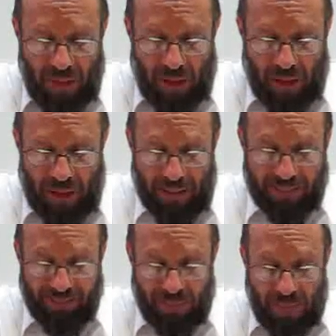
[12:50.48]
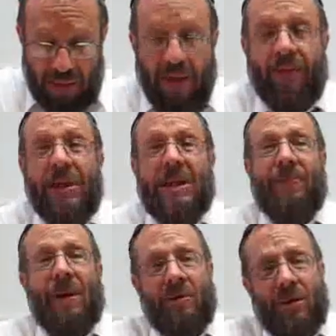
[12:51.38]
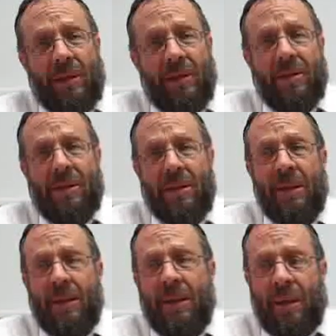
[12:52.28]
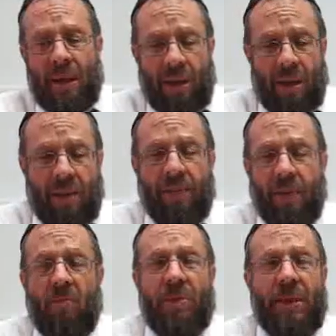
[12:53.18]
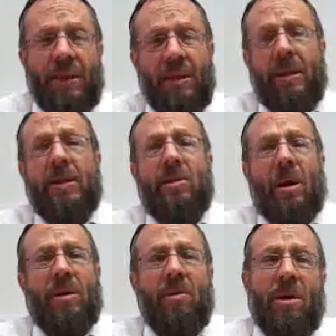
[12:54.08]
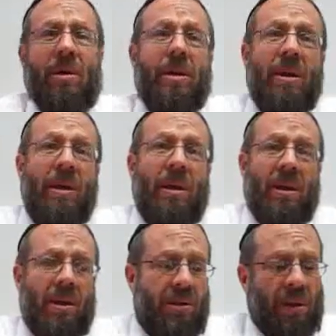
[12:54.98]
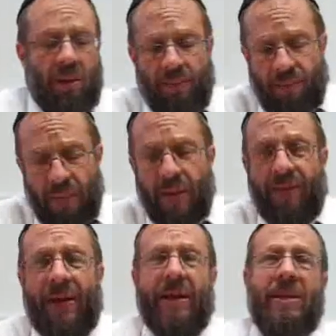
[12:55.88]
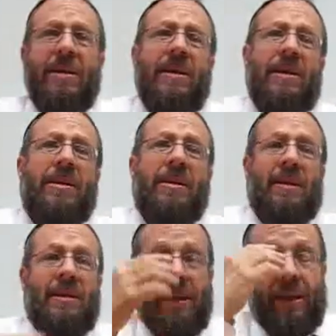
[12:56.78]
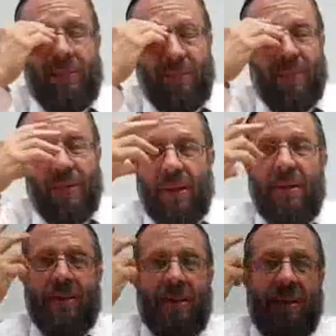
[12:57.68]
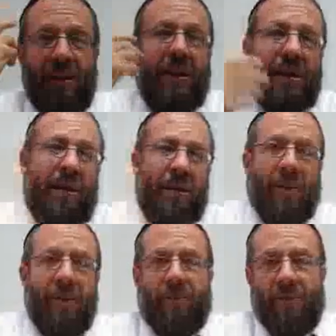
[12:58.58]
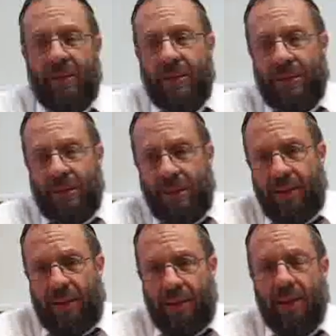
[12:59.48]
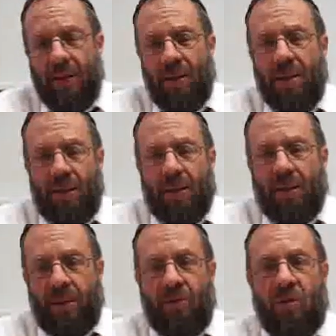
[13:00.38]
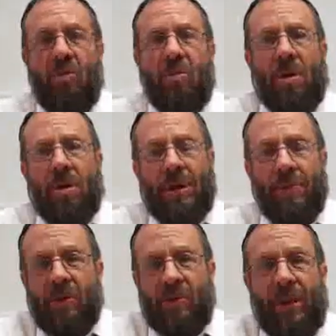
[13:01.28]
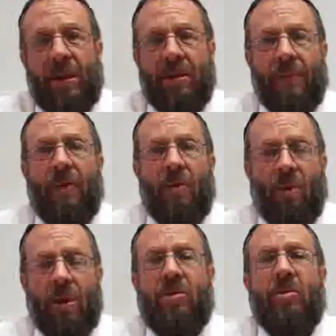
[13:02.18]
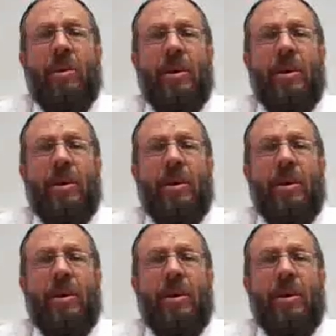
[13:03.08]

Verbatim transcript: um, different expressions um, within the entire work. So the fact is, is that it's clear from understanding the two works in perspective one to